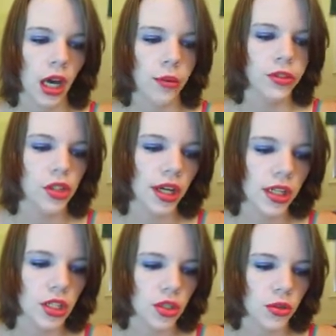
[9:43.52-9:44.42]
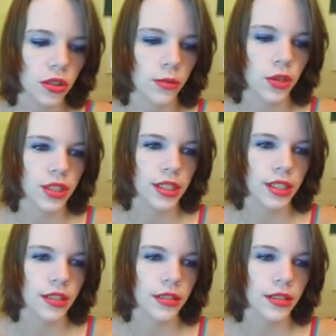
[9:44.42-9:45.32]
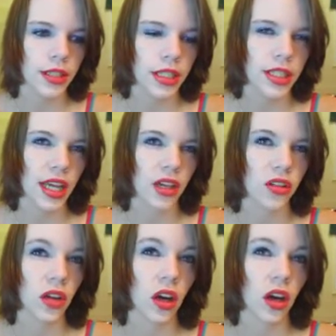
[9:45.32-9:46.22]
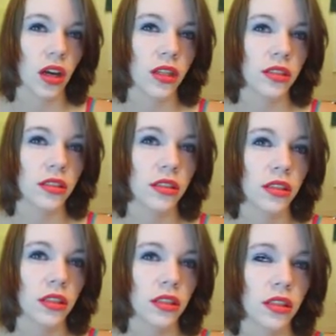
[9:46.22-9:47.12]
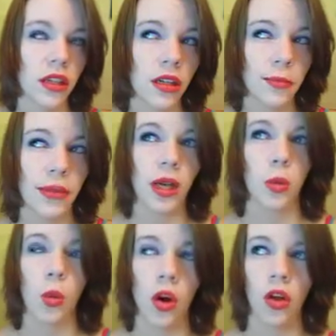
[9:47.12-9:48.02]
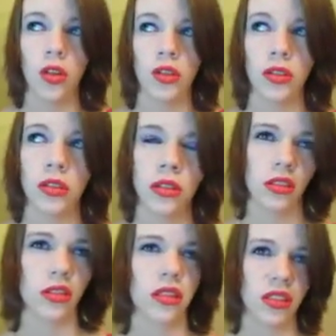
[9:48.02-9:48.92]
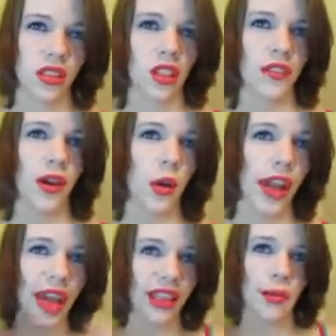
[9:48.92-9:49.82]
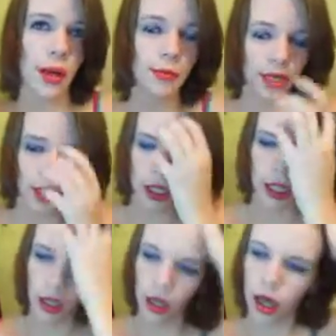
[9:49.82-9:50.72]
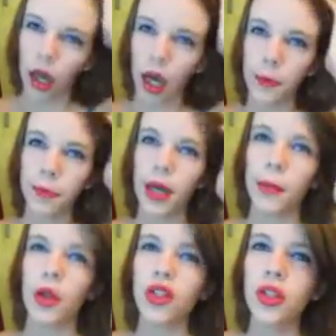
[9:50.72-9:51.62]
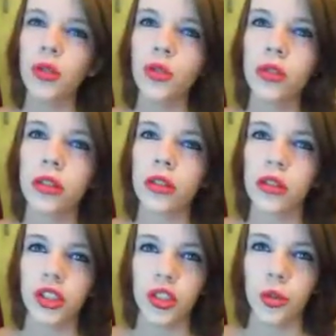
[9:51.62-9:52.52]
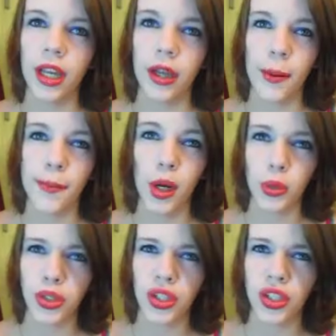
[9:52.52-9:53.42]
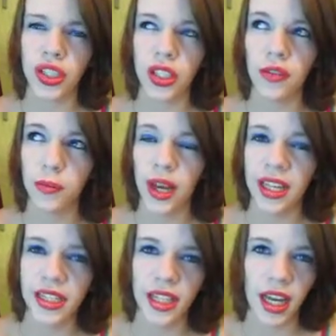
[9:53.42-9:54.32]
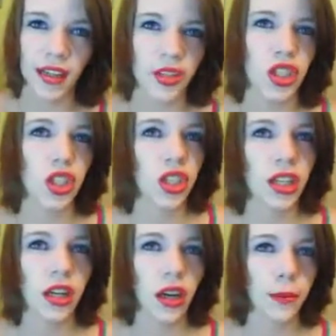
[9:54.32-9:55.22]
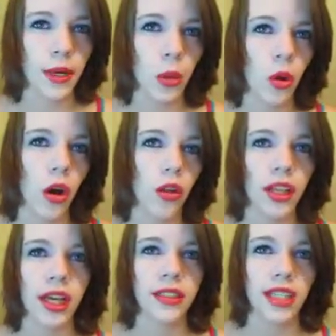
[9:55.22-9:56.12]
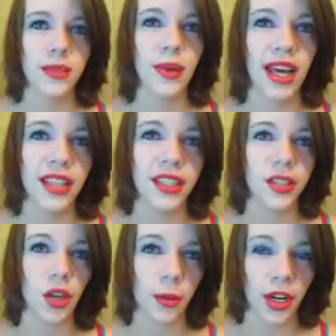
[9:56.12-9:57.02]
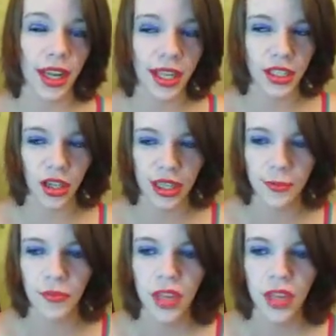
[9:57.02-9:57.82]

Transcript: I will try to do a little more detailed on my wall stuff, how I hang them up. I'm also doing posters of Pez. Like I have a shirt on my wall that says Pez strawberry candy on it.